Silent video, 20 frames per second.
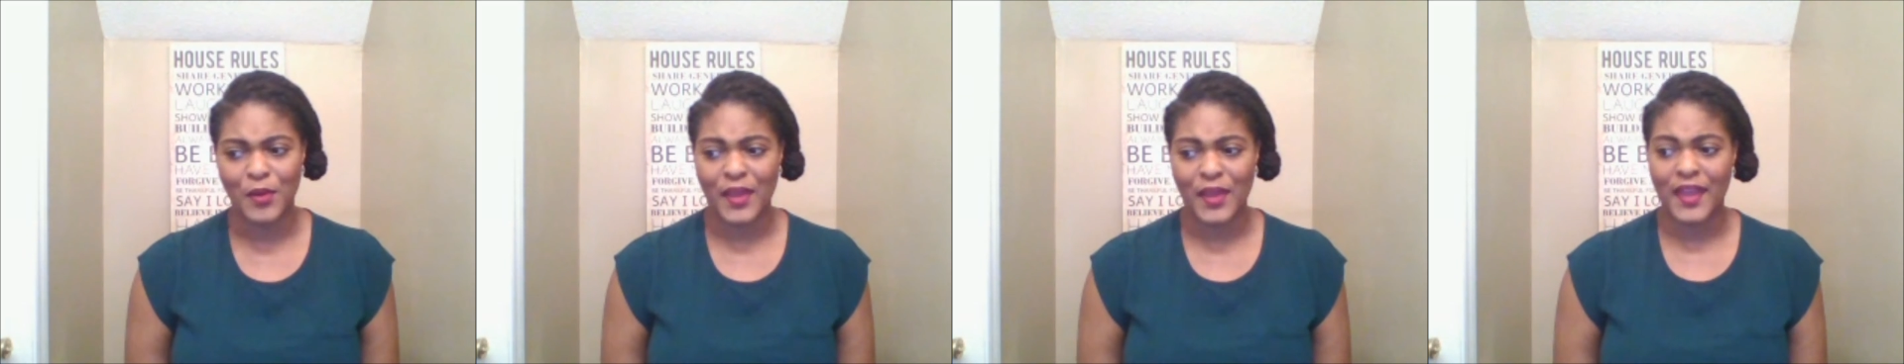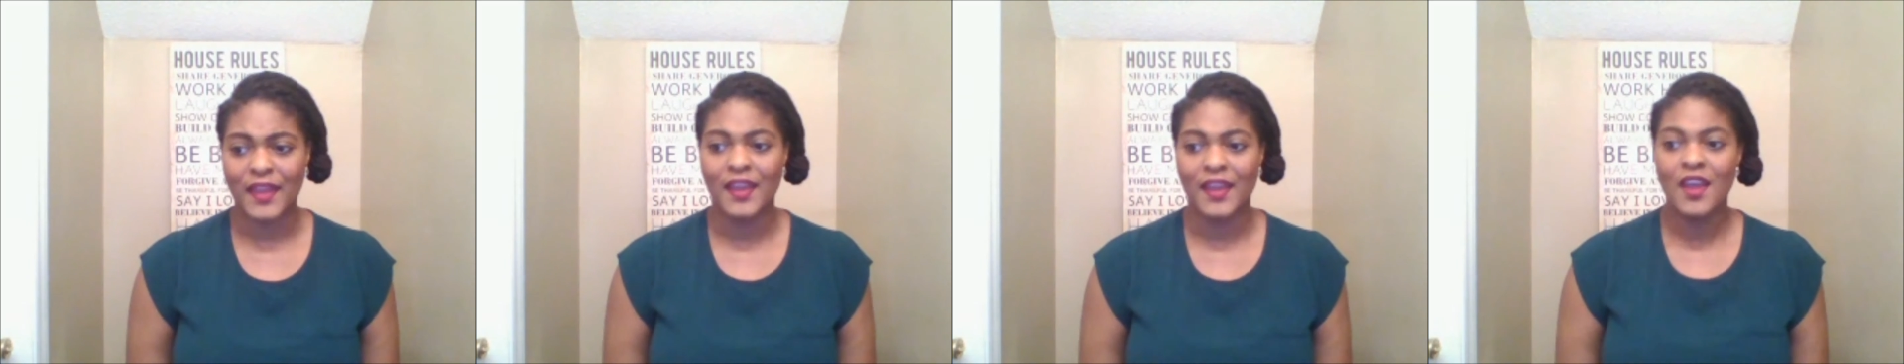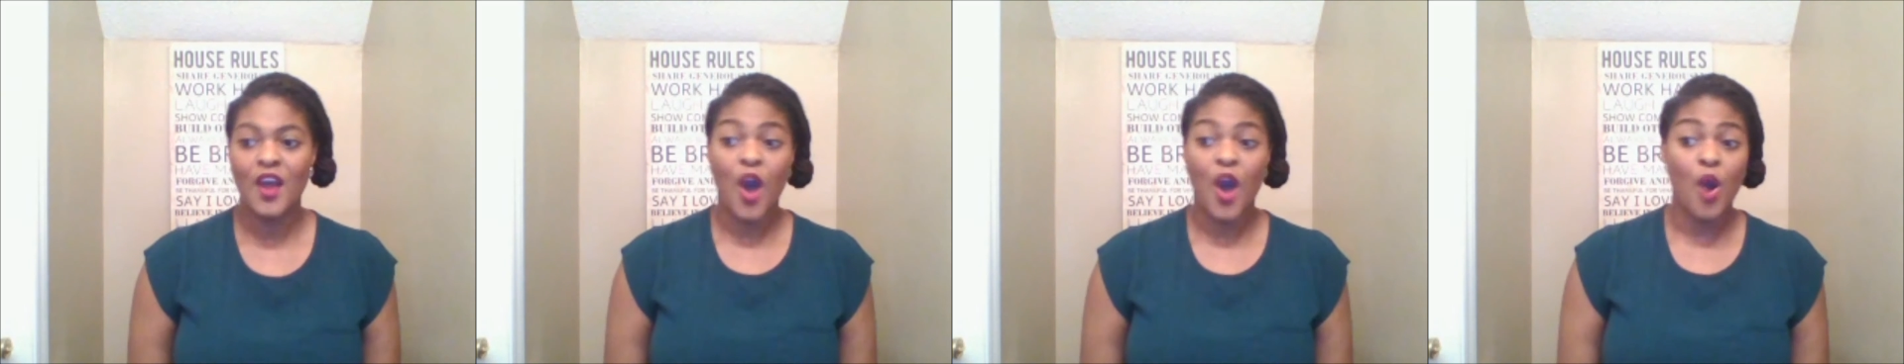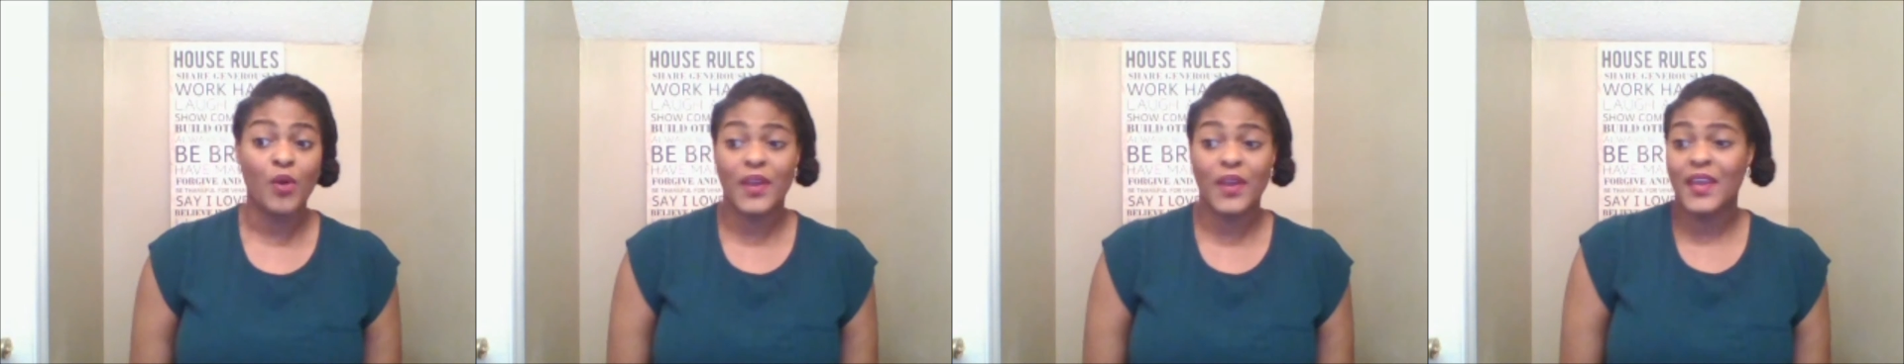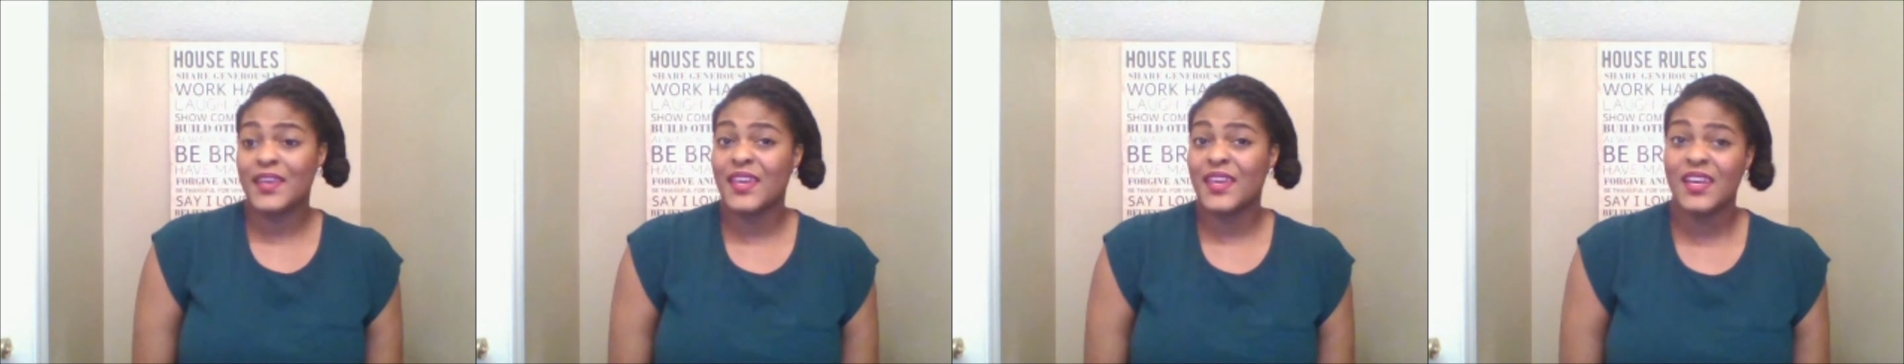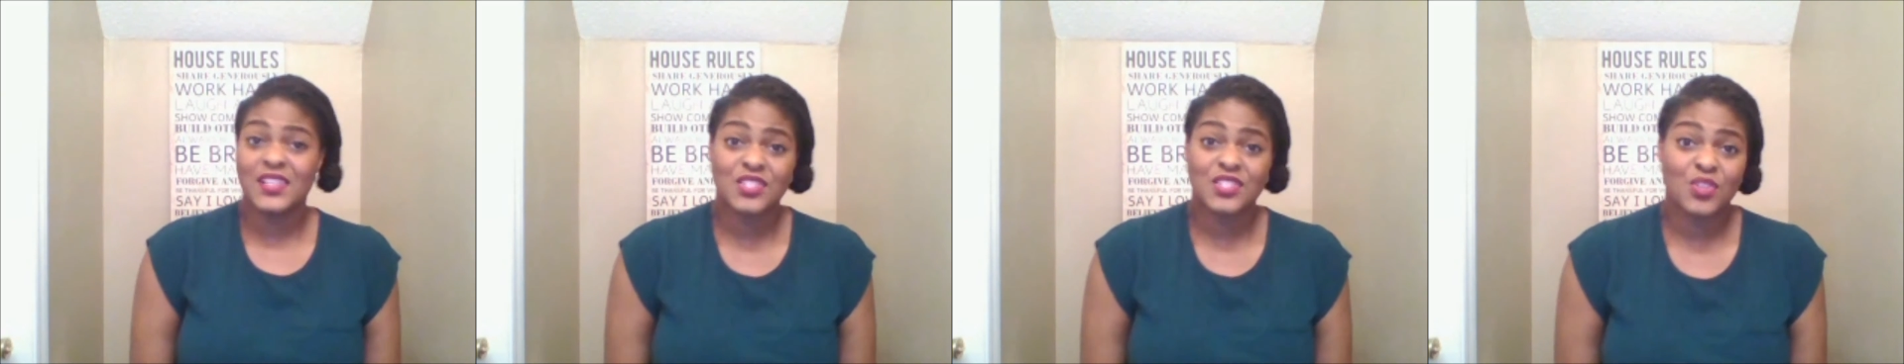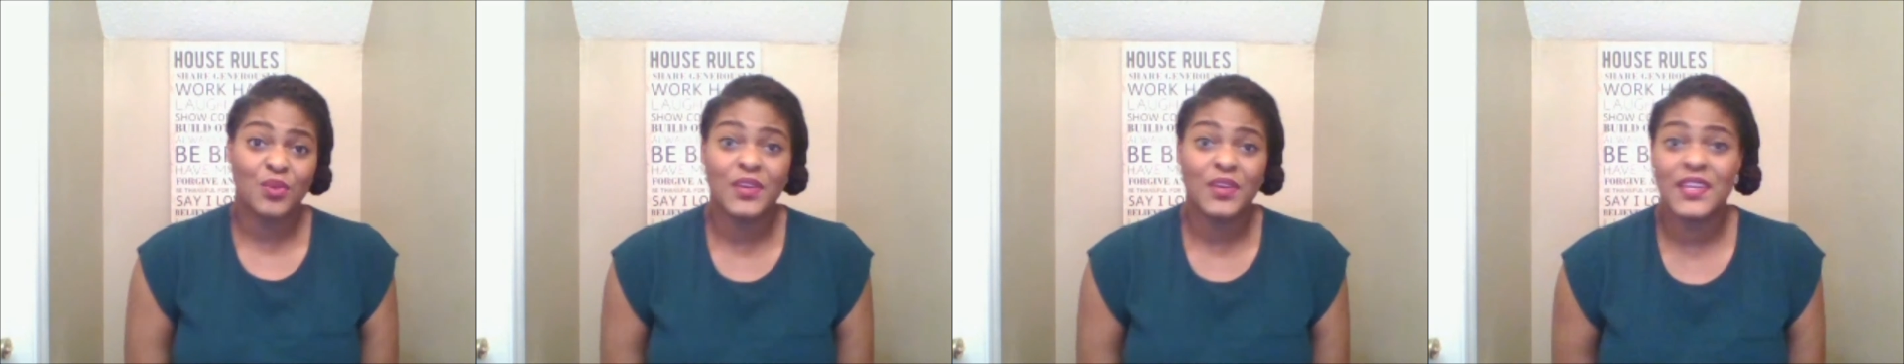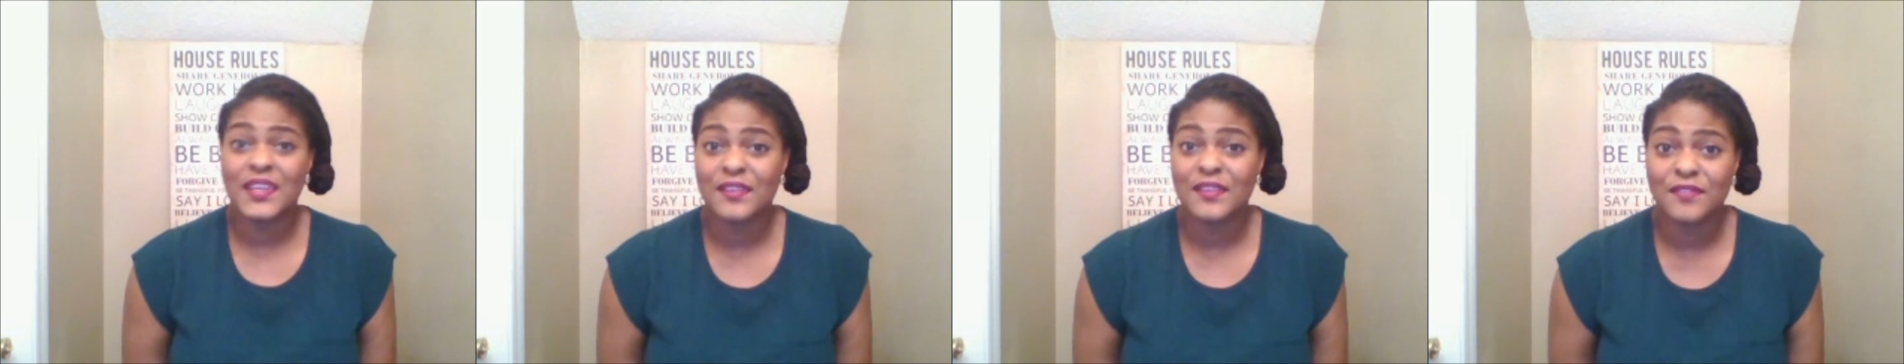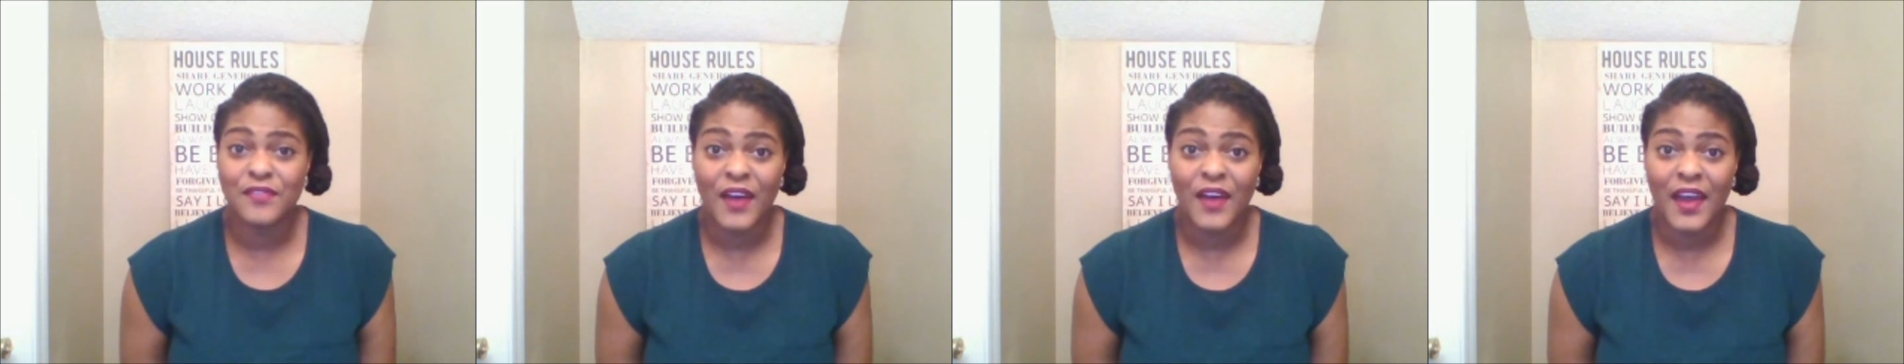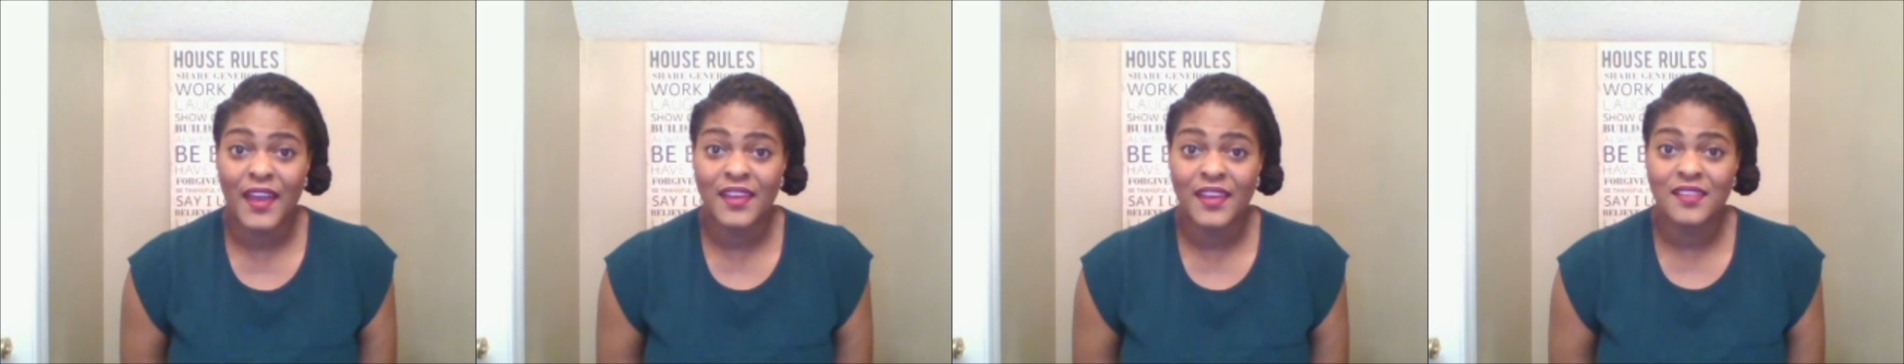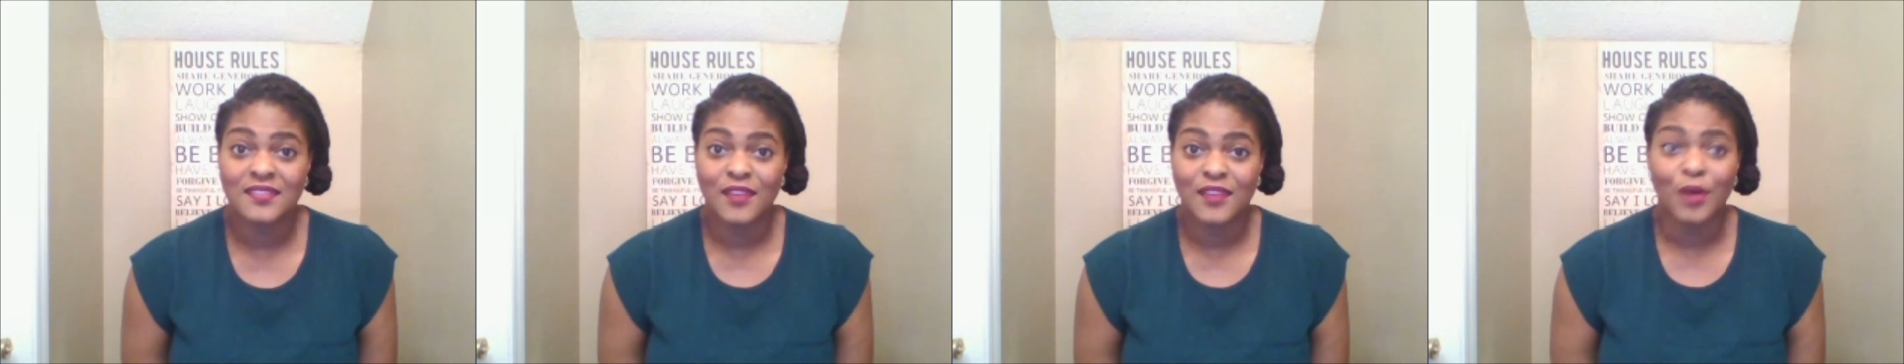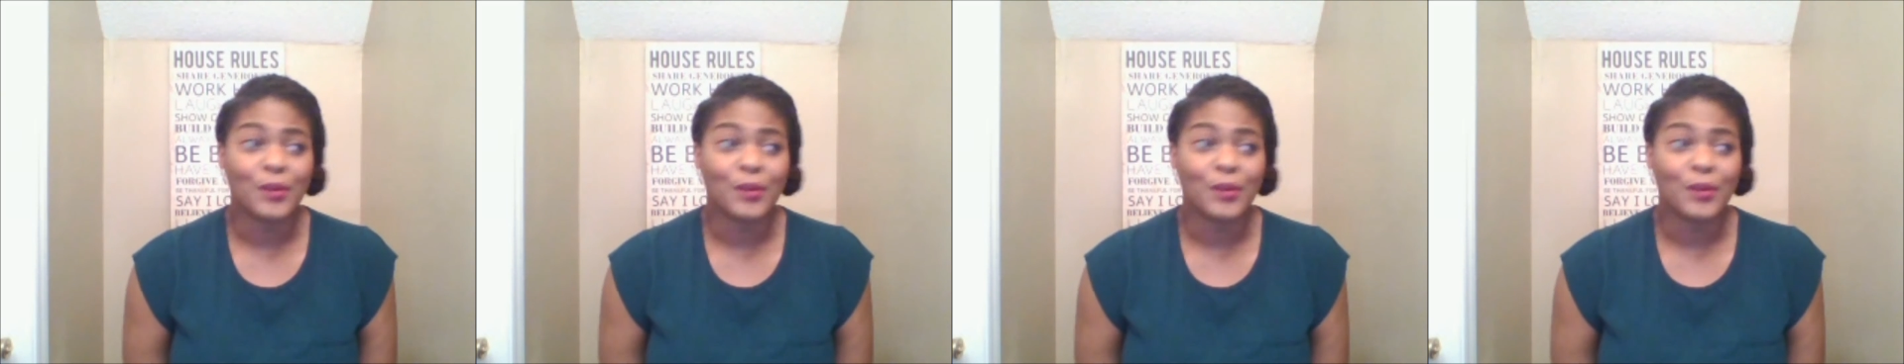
Okay, okay, yeah, so he can fight.